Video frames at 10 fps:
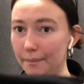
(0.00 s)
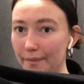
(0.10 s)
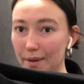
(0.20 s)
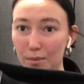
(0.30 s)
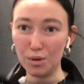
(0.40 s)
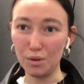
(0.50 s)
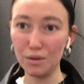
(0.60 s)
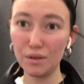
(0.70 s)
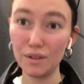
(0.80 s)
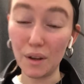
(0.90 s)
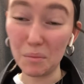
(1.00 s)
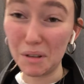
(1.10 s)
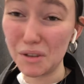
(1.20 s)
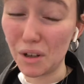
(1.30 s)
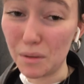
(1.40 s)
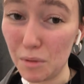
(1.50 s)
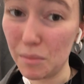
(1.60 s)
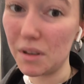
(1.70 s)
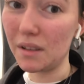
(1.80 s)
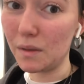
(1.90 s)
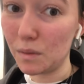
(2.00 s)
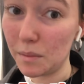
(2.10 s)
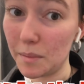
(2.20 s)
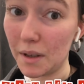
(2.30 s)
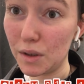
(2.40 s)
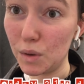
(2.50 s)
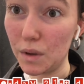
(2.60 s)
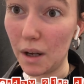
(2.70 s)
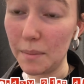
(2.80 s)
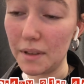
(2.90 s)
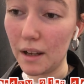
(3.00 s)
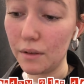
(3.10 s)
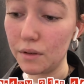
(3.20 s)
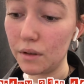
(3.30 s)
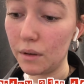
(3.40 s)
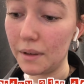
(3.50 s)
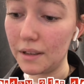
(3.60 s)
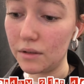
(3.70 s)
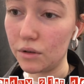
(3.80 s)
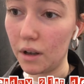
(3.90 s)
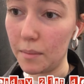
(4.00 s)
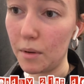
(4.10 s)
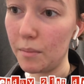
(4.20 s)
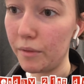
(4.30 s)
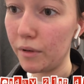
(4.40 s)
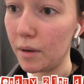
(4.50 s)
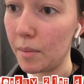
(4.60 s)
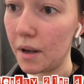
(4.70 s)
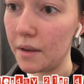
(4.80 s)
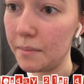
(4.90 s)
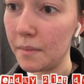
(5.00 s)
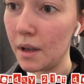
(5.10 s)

Some shorts, so I'm gonna try them on because I swapped them like 2 times now, so I need to try them on before I buy them.